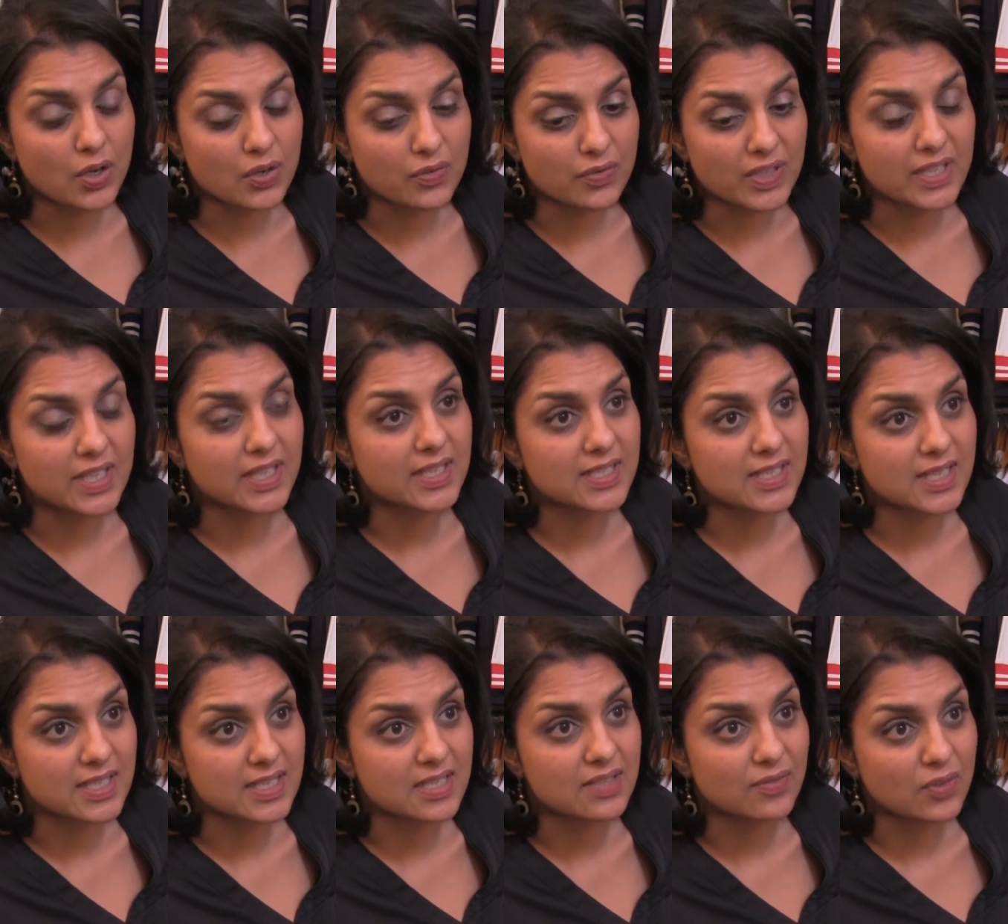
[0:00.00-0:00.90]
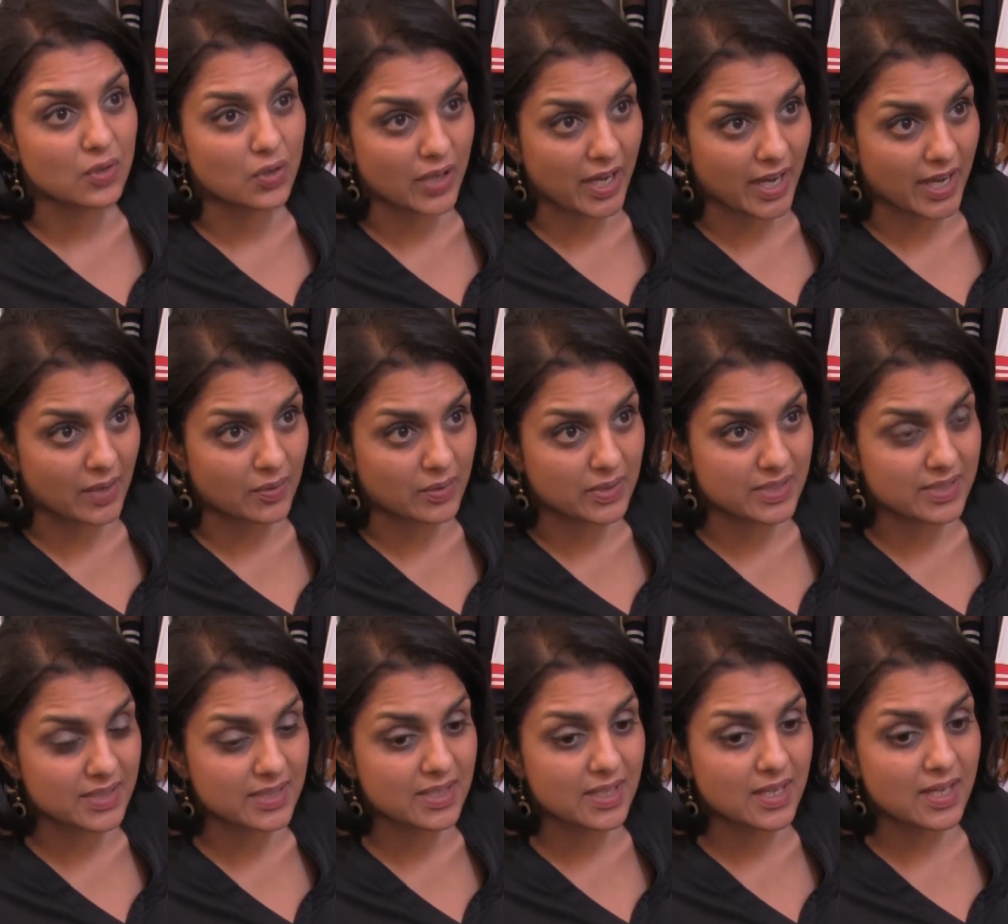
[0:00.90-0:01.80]
overly excessive long
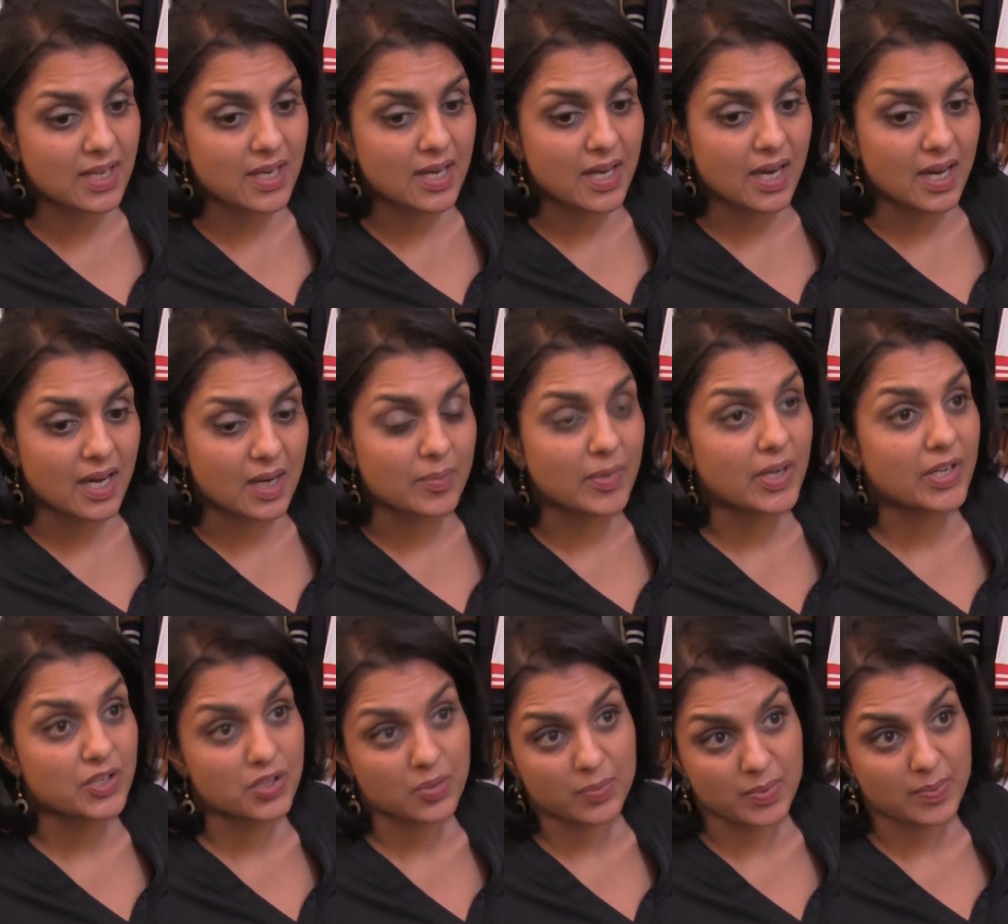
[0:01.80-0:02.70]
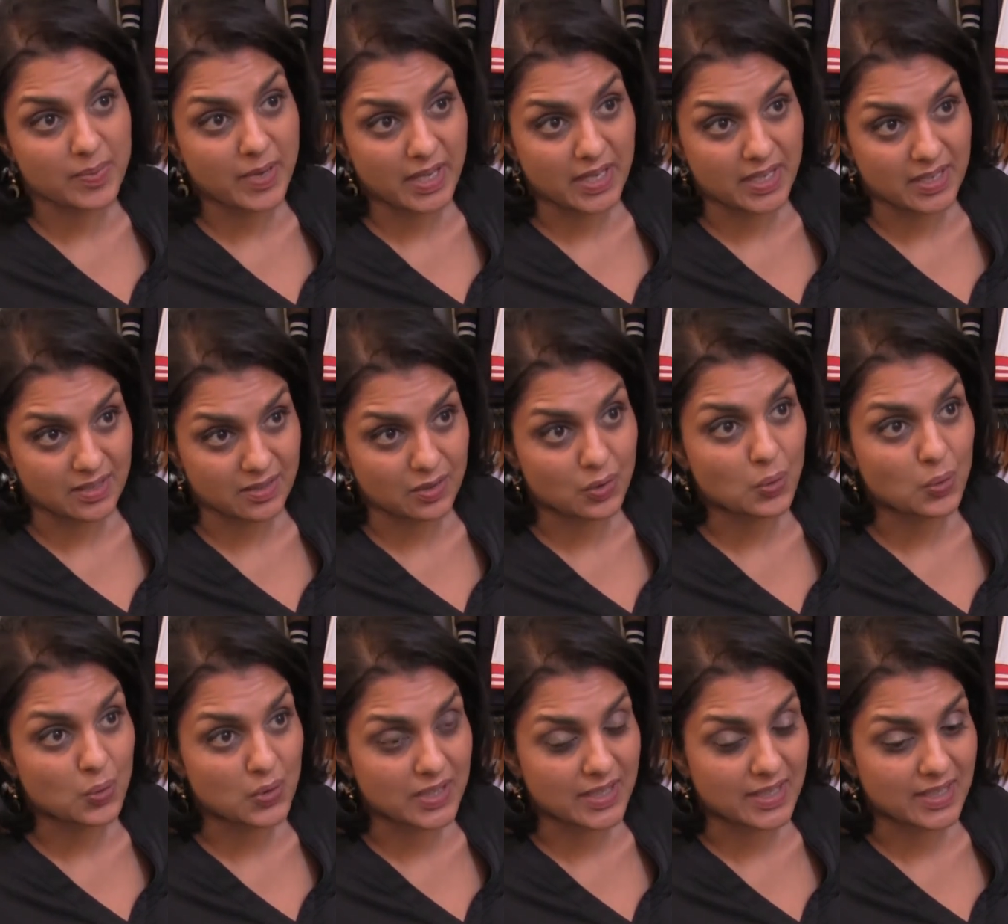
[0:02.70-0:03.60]
hours, and should be paid
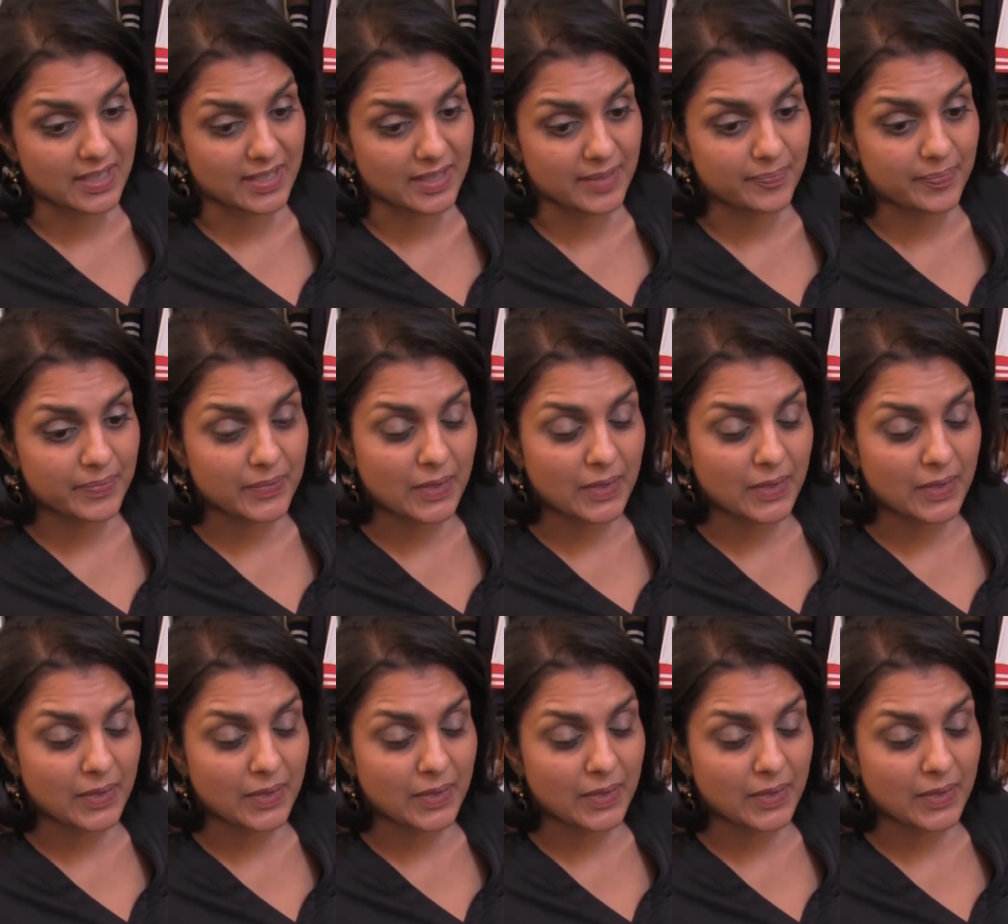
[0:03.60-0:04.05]
accordingly.